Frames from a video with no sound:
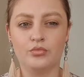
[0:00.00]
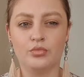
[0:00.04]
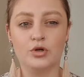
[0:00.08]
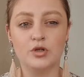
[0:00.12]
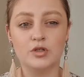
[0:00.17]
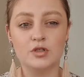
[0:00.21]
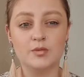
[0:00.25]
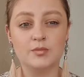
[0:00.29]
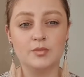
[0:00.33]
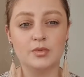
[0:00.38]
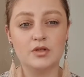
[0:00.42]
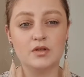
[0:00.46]

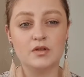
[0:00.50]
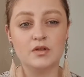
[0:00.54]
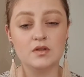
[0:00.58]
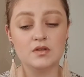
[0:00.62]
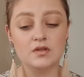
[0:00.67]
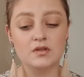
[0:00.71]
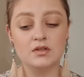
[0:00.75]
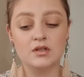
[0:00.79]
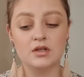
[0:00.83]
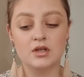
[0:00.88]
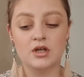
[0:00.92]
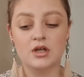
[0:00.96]

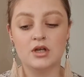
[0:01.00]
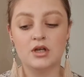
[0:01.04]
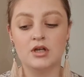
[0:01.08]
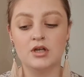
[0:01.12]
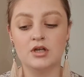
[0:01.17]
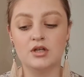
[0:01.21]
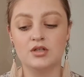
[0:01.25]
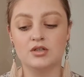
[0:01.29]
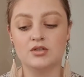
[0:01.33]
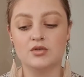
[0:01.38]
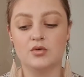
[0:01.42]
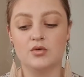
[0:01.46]
principles.
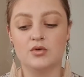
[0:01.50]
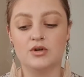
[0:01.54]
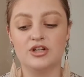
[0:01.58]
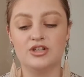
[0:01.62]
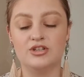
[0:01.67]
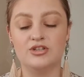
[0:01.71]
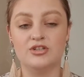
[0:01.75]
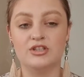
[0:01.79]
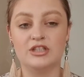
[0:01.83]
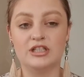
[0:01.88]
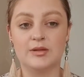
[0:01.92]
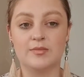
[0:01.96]
So
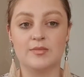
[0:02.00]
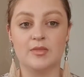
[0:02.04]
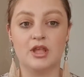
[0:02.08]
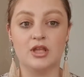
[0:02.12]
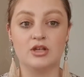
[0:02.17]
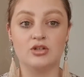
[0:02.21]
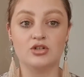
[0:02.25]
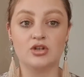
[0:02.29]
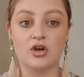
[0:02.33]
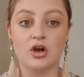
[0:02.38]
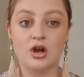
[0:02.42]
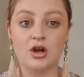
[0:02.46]
always use
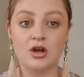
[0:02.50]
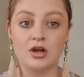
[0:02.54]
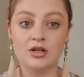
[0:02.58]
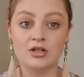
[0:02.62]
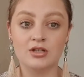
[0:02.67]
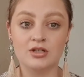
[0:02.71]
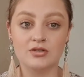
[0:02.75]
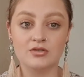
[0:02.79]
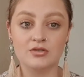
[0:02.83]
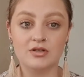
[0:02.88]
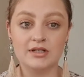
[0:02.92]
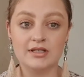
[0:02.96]
something darker
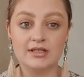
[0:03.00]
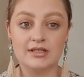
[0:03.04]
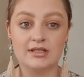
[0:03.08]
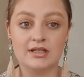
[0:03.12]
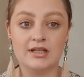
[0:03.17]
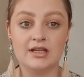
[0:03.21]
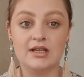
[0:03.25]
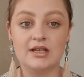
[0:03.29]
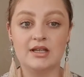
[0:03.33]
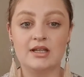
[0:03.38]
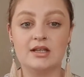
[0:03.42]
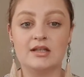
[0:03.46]
to
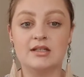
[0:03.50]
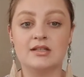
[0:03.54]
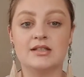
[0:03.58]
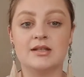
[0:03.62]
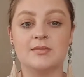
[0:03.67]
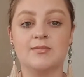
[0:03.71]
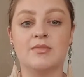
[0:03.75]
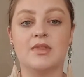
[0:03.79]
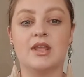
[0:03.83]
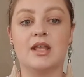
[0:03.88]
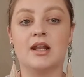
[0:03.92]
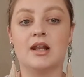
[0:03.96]
recede,
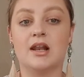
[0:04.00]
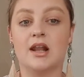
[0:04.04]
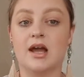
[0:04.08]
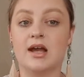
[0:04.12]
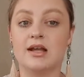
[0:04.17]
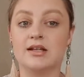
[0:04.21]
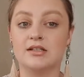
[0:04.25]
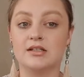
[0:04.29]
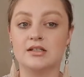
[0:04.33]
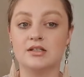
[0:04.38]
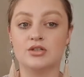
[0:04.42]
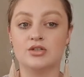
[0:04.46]
something
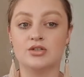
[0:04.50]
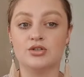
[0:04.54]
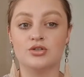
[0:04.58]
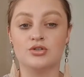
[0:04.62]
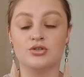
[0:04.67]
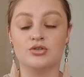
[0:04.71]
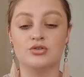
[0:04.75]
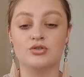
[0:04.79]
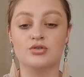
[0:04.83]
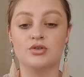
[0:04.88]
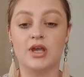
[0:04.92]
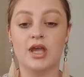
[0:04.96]
lighter
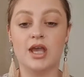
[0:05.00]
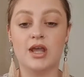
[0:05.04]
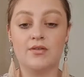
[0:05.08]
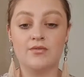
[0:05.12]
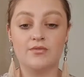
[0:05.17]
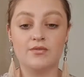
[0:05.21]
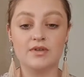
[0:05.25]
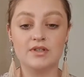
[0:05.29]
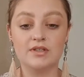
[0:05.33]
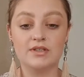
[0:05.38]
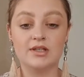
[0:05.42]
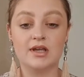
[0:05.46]
to
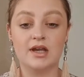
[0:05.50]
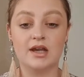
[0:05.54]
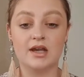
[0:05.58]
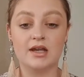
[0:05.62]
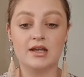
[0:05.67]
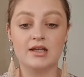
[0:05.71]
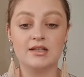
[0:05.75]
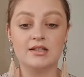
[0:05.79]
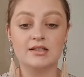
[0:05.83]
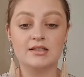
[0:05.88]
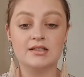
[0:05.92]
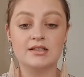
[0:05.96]

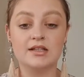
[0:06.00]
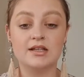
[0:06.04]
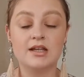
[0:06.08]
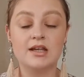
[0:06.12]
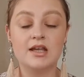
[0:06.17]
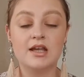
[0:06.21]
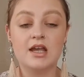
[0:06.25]
emphasize.